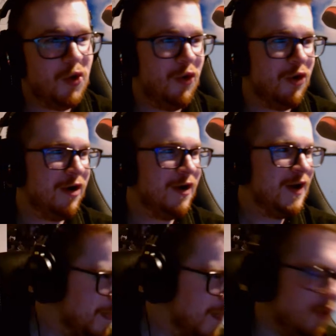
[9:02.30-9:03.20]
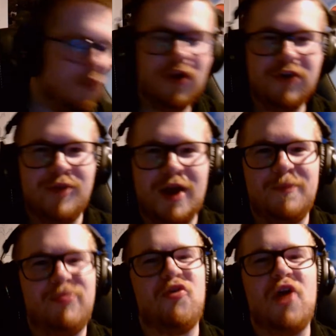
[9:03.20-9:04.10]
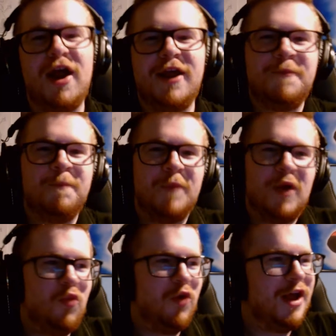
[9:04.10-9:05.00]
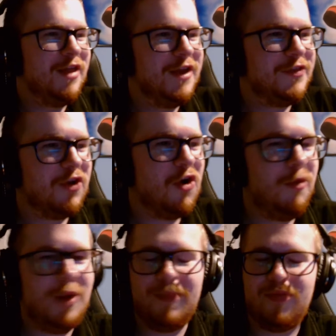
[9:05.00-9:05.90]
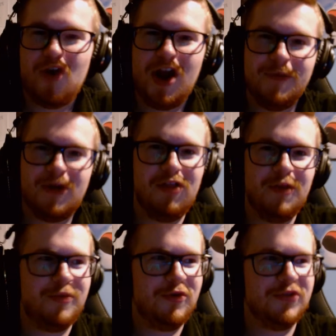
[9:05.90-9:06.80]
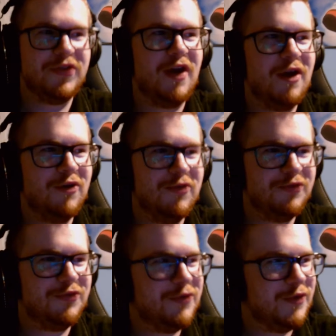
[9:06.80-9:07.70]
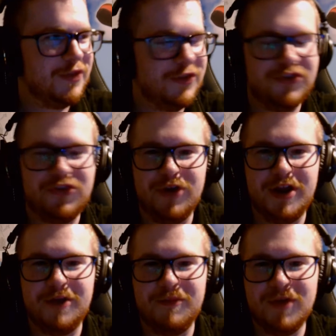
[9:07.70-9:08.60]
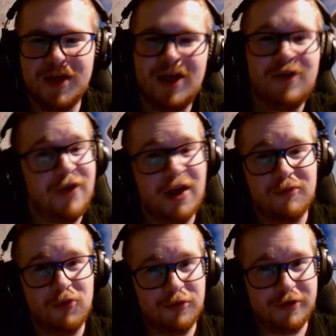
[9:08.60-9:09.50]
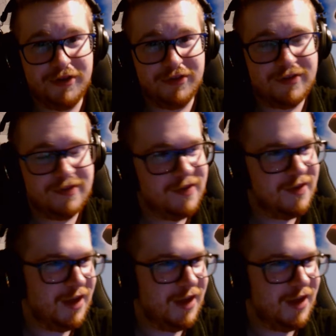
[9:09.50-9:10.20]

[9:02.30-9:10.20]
or one of my prime, what I like to call my prime clippers of the stream, Phantom Rubies.